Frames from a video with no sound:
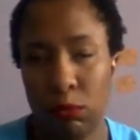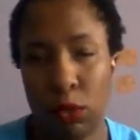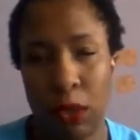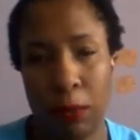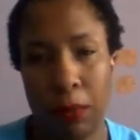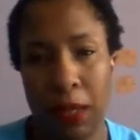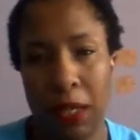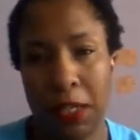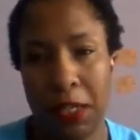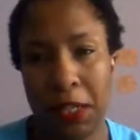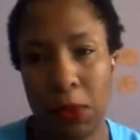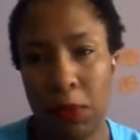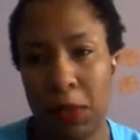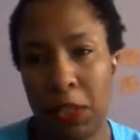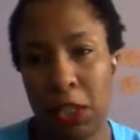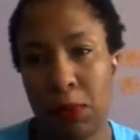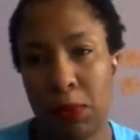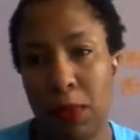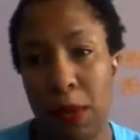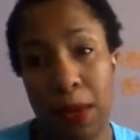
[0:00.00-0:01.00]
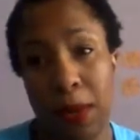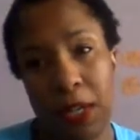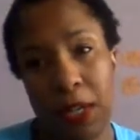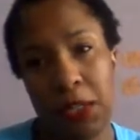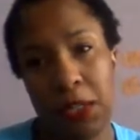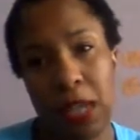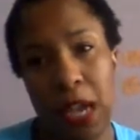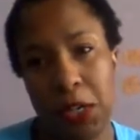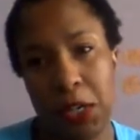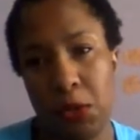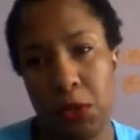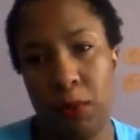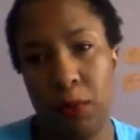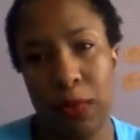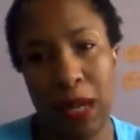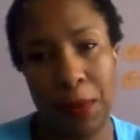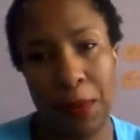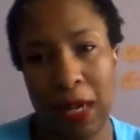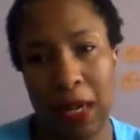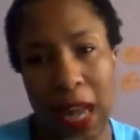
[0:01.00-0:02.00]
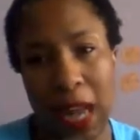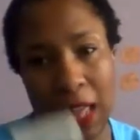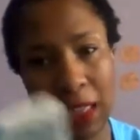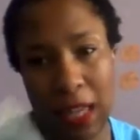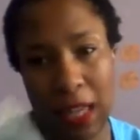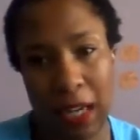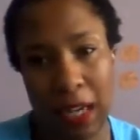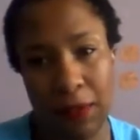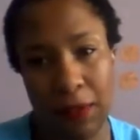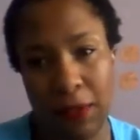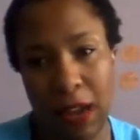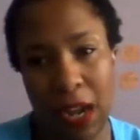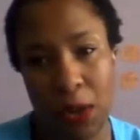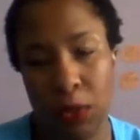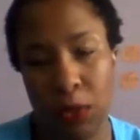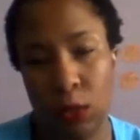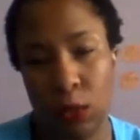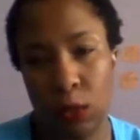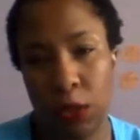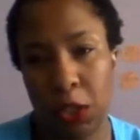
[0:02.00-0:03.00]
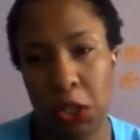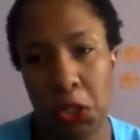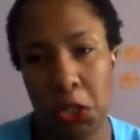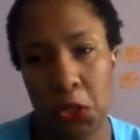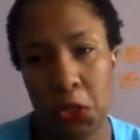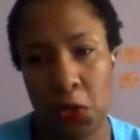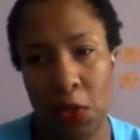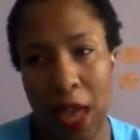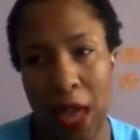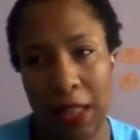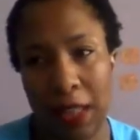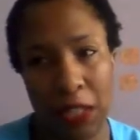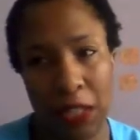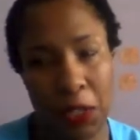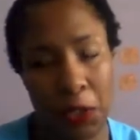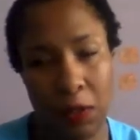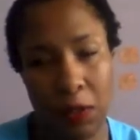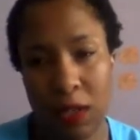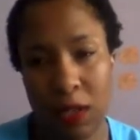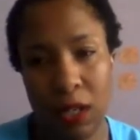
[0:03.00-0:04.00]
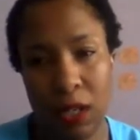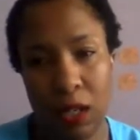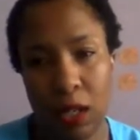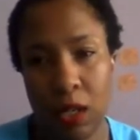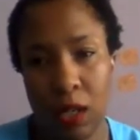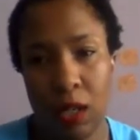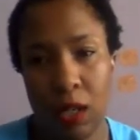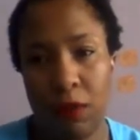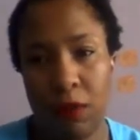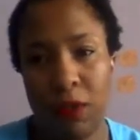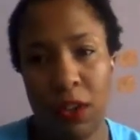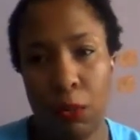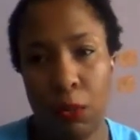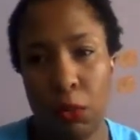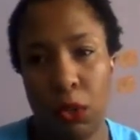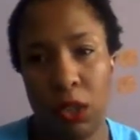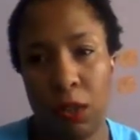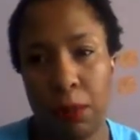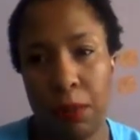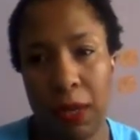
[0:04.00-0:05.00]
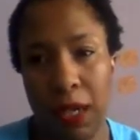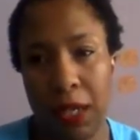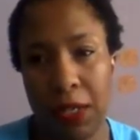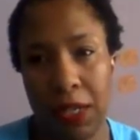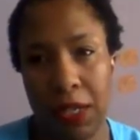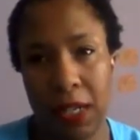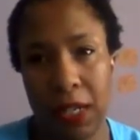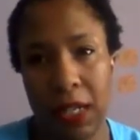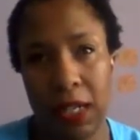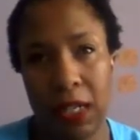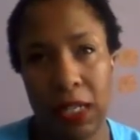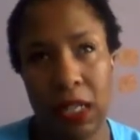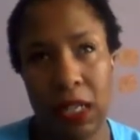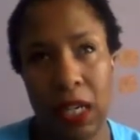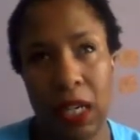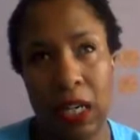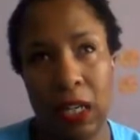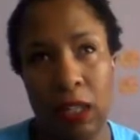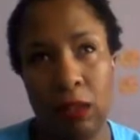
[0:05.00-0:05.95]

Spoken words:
more abundant when you smell money as I do. But I mean, I think if anyone were to do that, you feel more abundant,